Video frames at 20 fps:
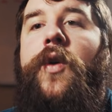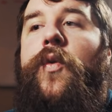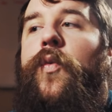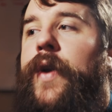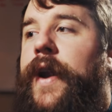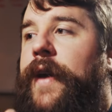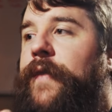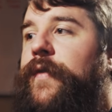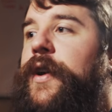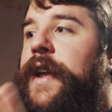
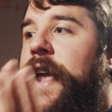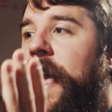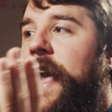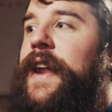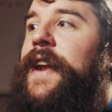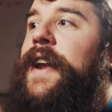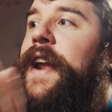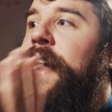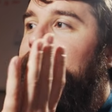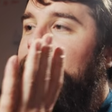Whenever
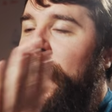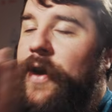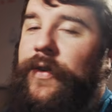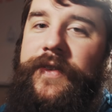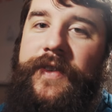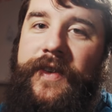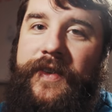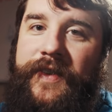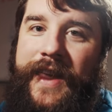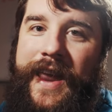Canon
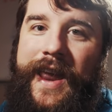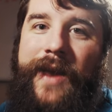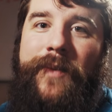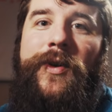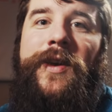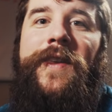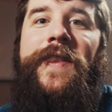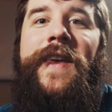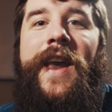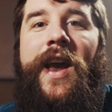announced this
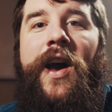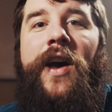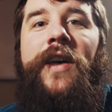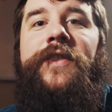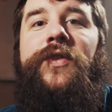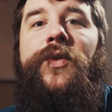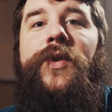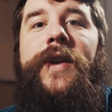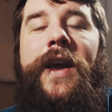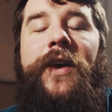camera, they
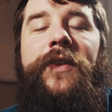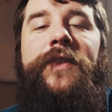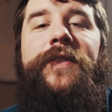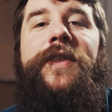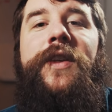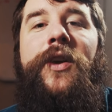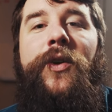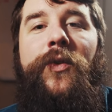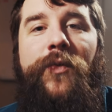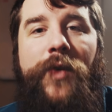also
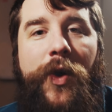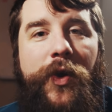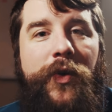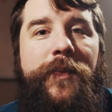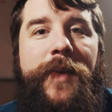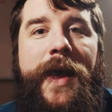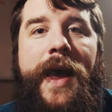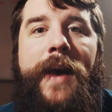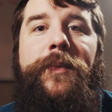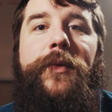announced their
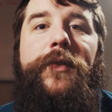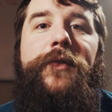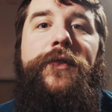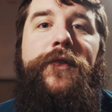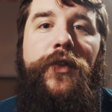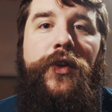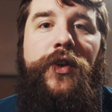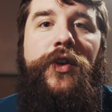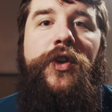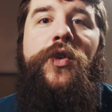roadmap
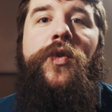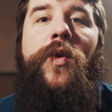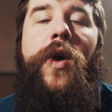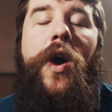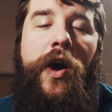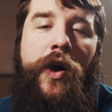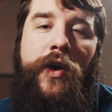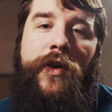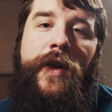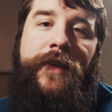for new
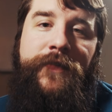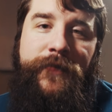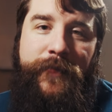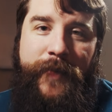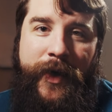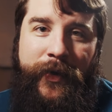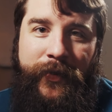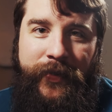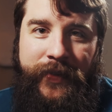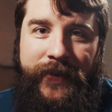RF
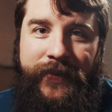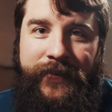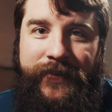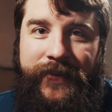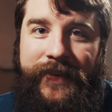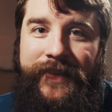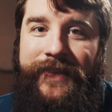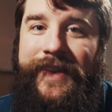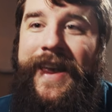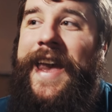mount
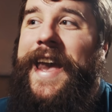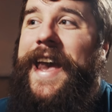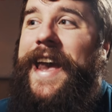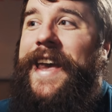lenses.